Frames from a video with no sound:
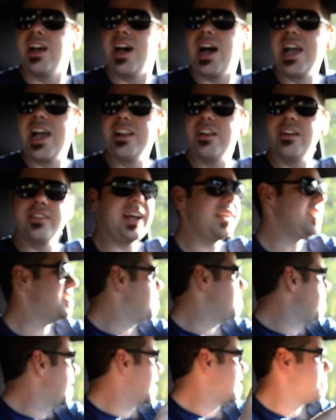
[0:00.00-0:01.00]
I know that's
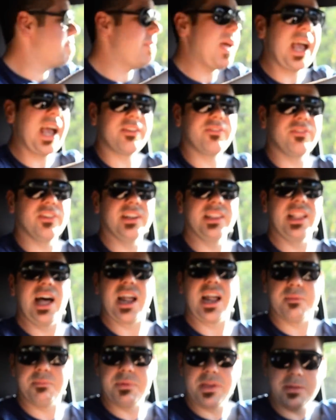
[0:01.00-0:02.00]
a mixed bag for a
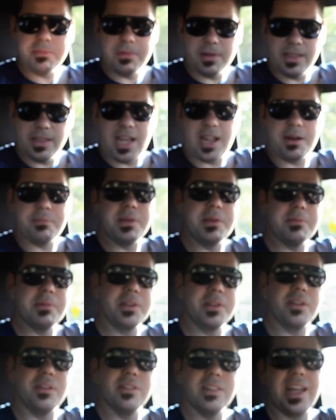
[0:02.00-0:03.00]
lot of people. A lot of
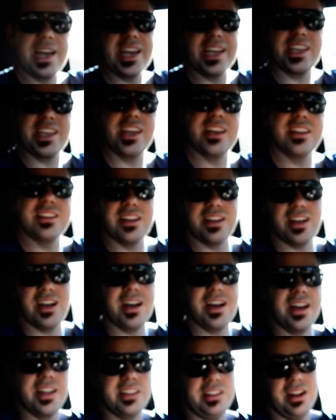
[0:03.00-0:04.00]
people don't like it.
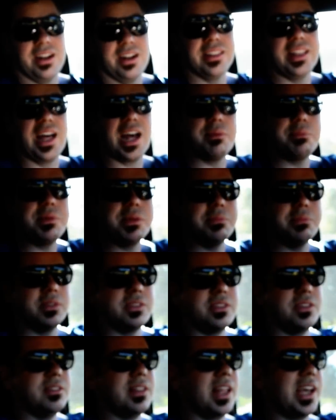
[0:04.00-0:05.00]
You know, a lot of people
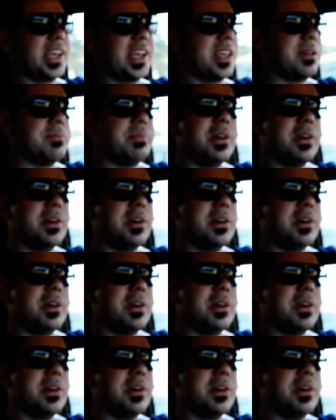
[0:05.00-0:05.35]
do like it.